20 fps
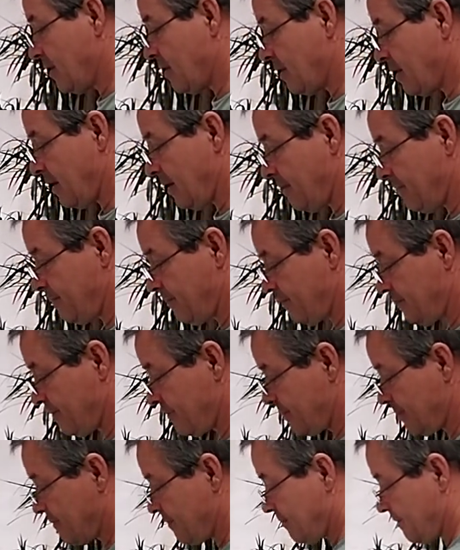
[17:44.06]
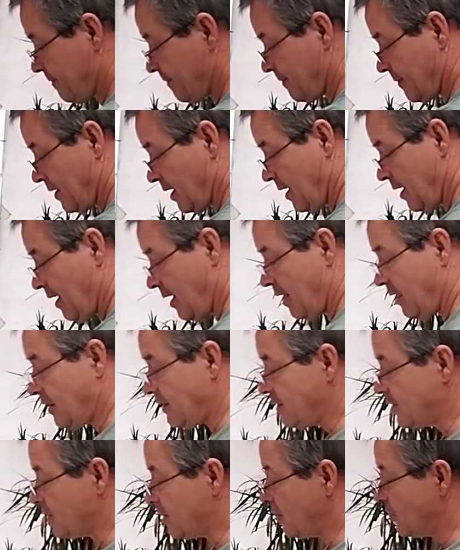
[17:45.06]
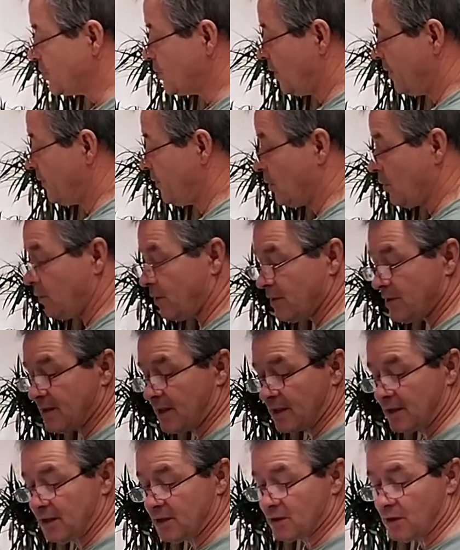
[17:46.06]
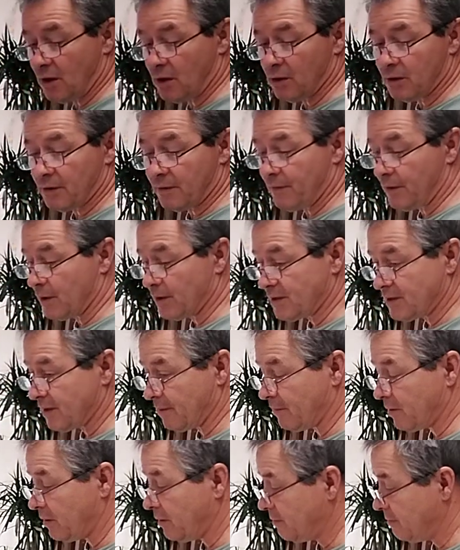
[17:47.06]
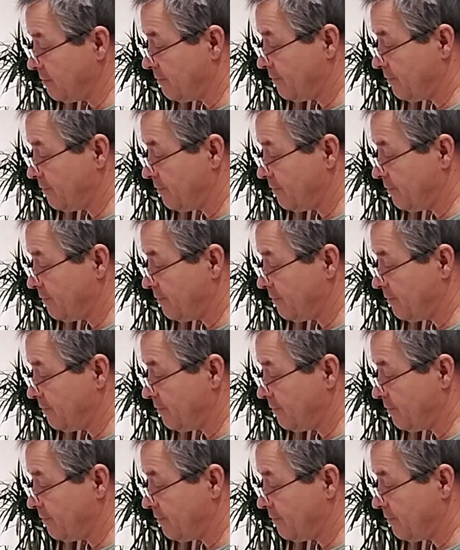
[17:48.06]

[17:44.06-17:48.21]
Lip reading: Okay. And this is also, you notice that these all look very similar